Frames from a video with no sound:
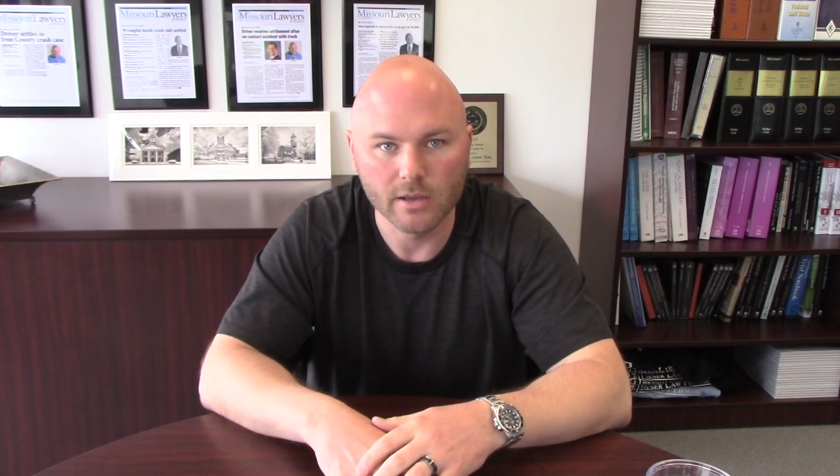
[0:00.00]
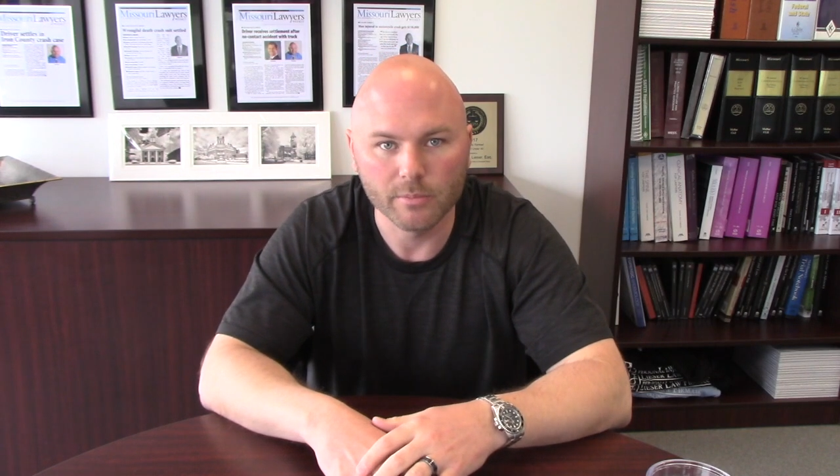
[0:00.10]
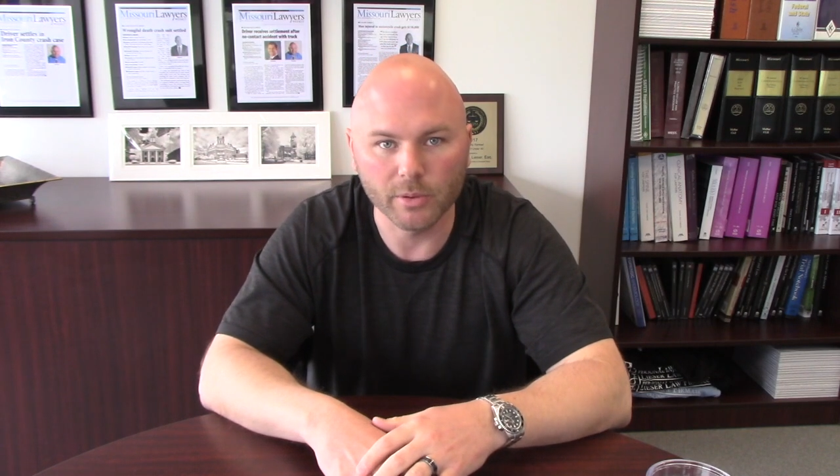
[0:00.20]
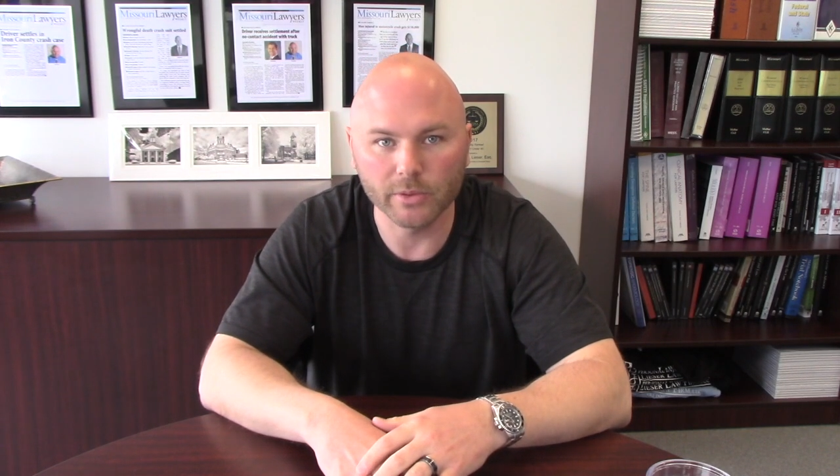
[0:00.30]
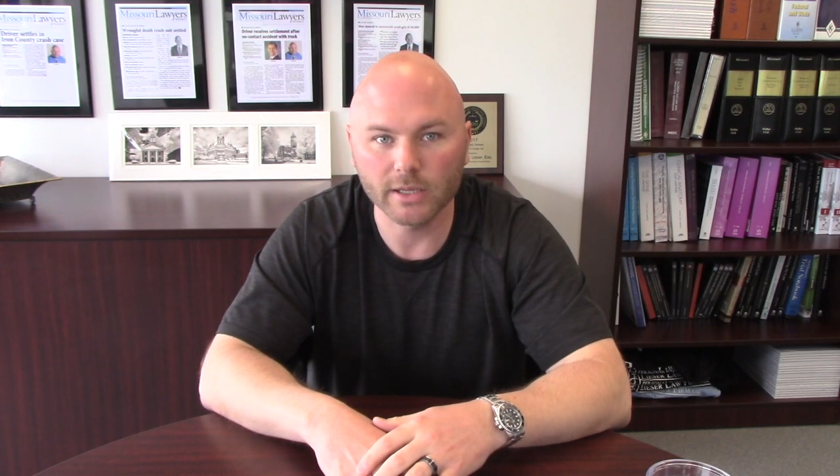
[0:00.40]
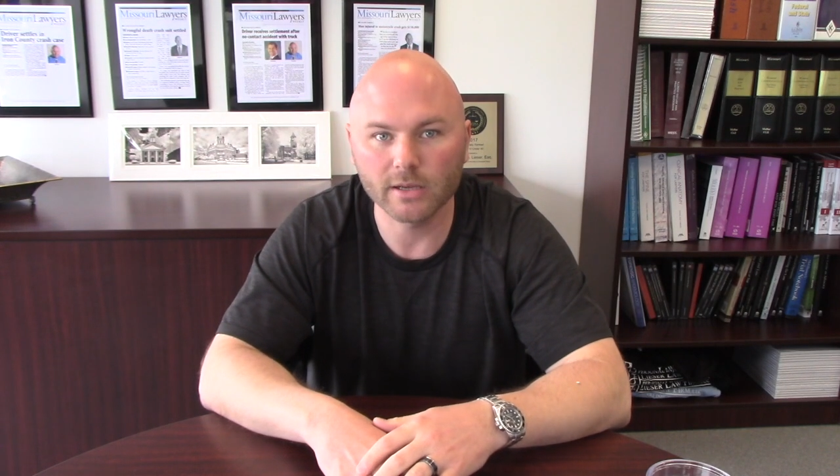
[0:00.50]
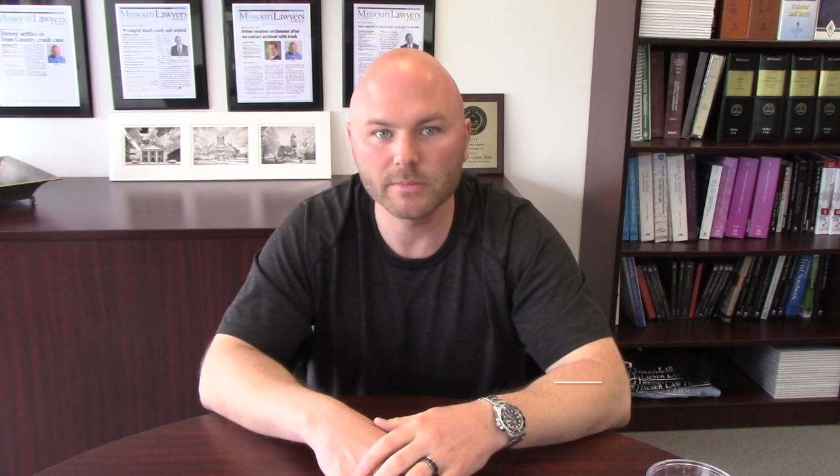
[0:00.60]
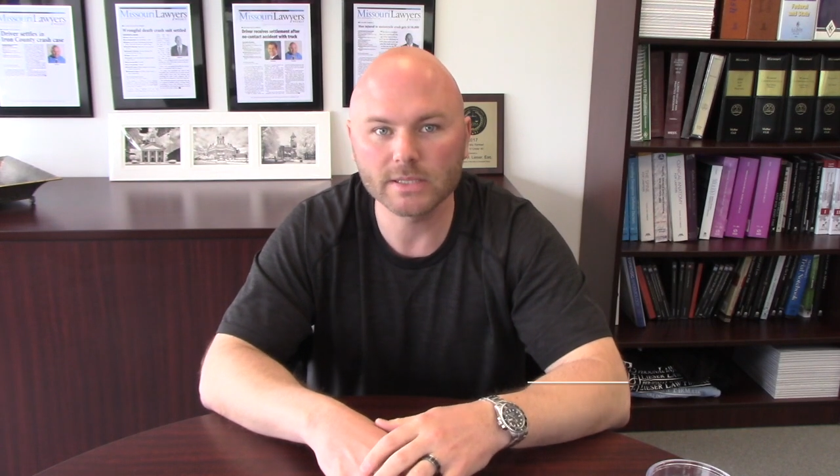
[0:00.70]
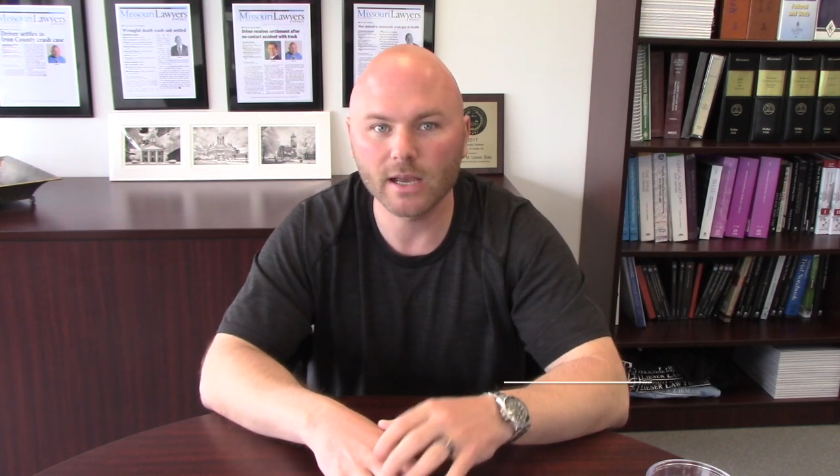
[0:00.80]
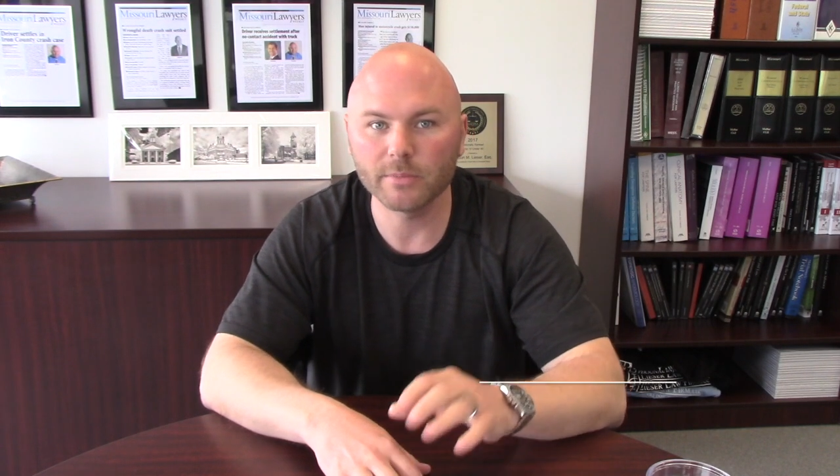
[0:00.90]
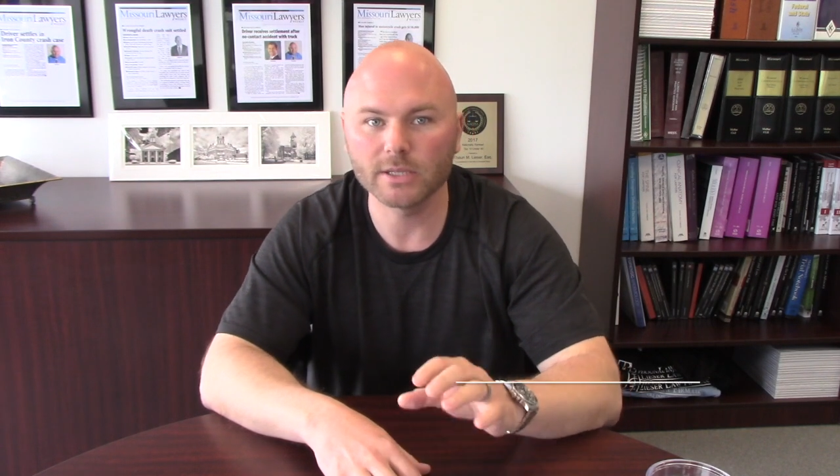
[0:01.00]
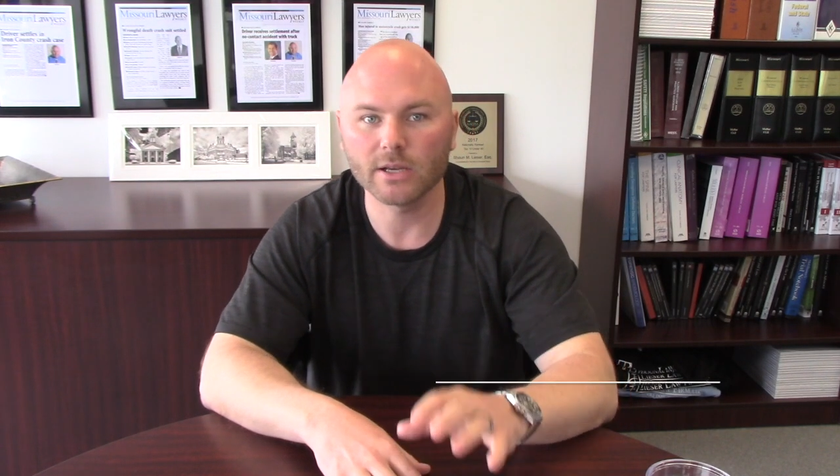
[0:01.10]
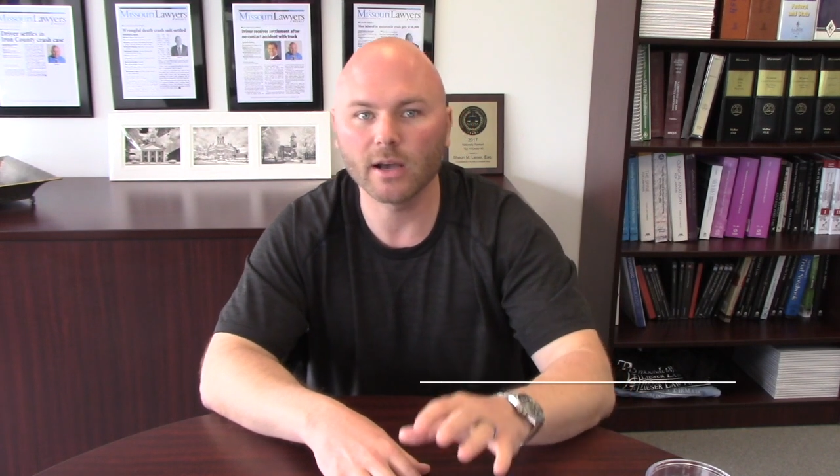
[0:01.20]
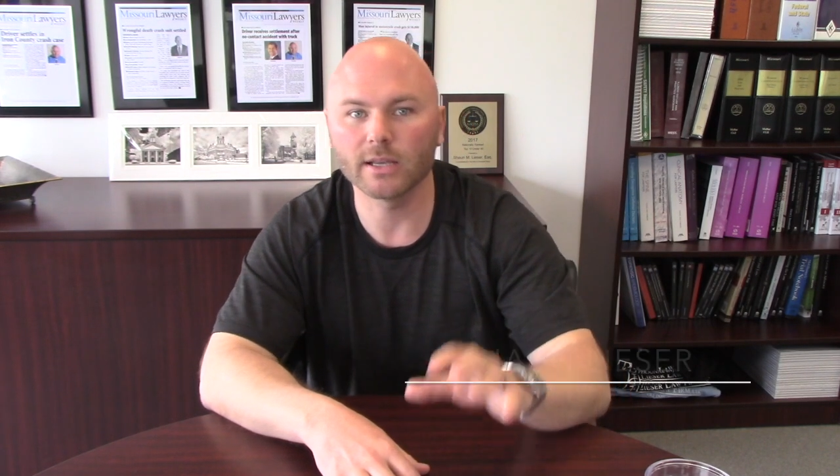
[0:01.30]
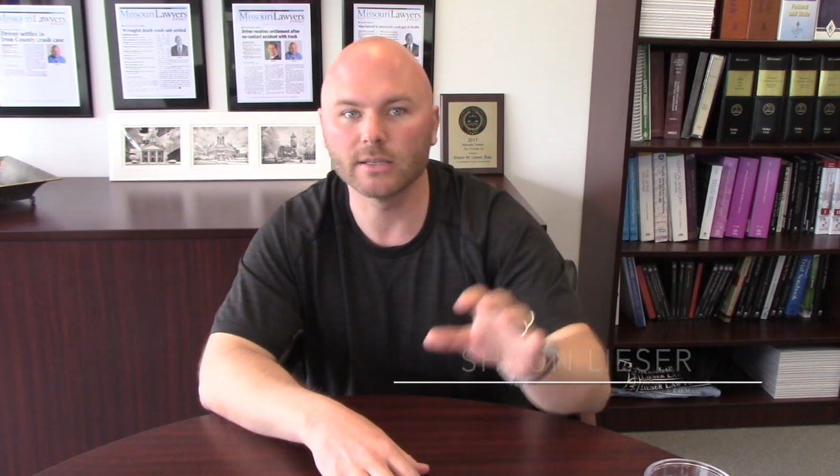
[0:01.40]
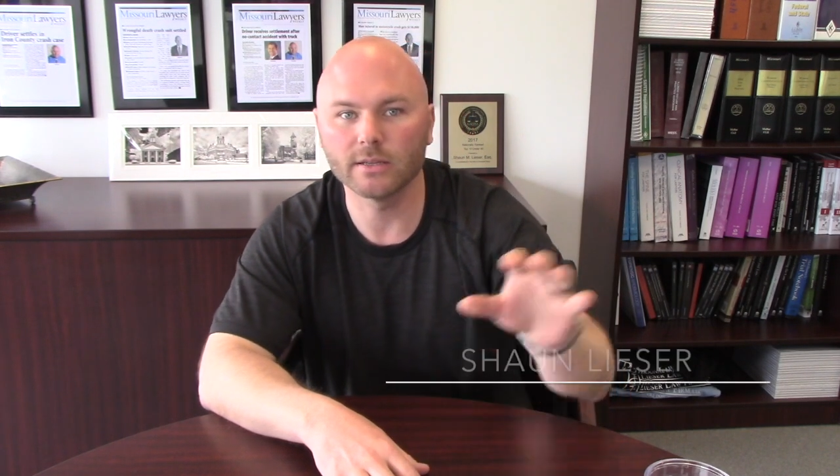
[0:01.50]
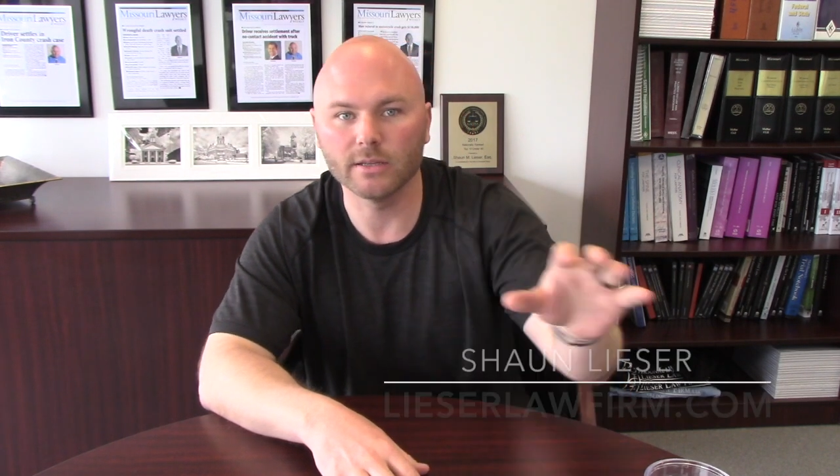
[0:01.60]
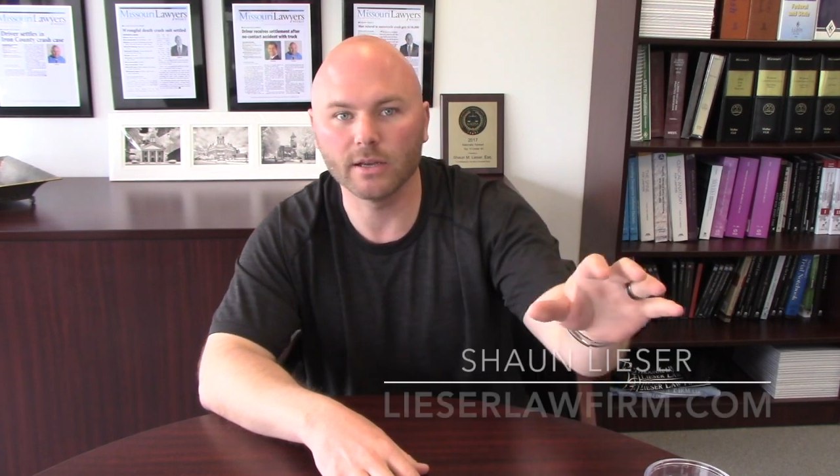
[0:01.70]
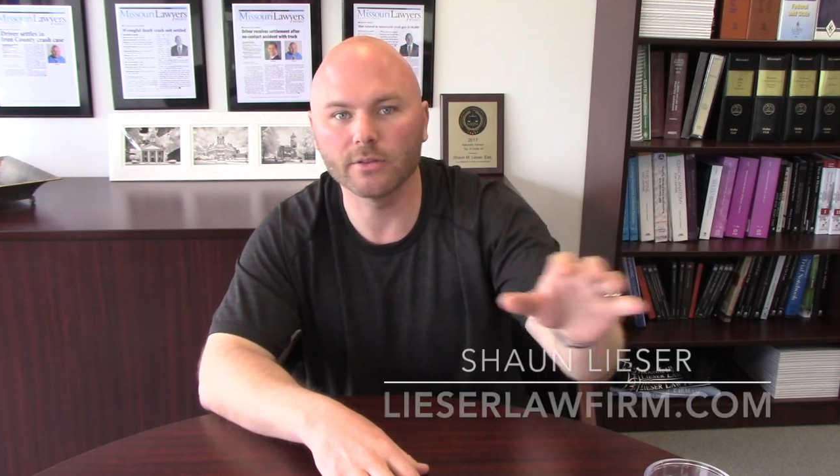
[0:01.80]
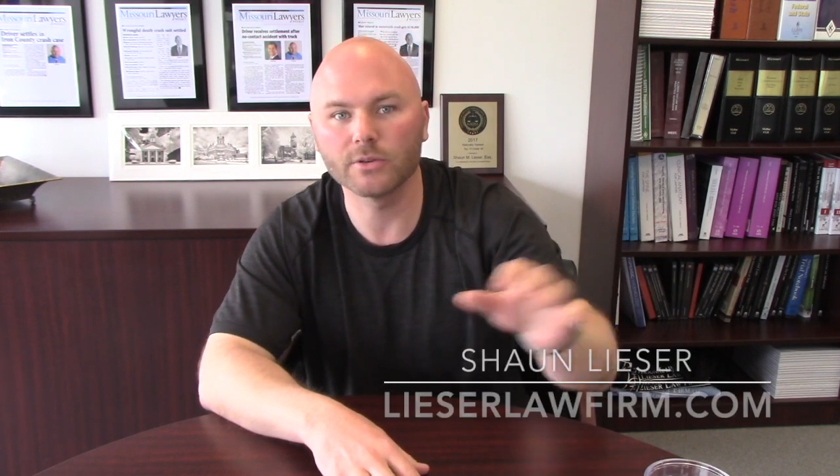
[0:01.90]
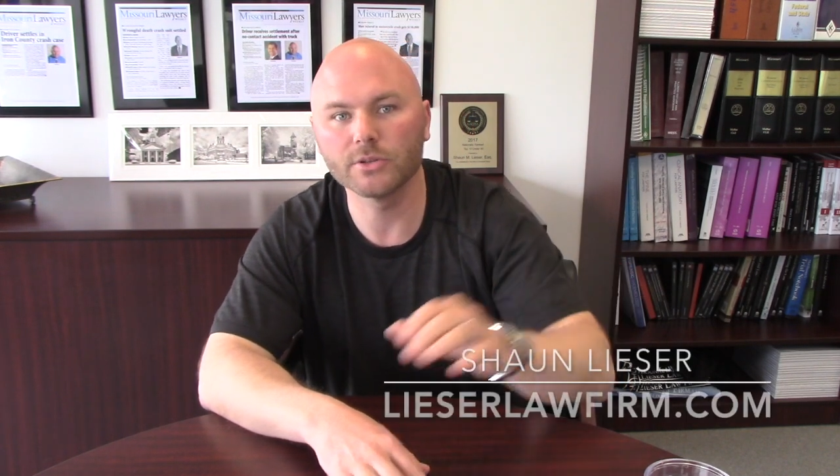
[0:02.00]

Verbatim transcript: But when it comes time to talking to the other